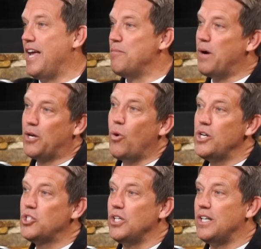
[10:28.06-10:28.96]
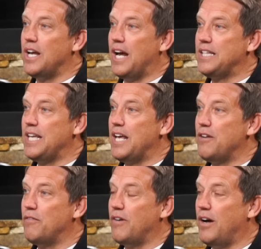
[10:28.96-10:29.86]
And my question at the end
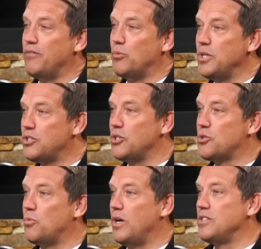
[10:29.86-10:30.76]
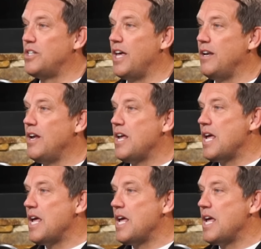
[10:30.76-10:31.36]
of, of the research was then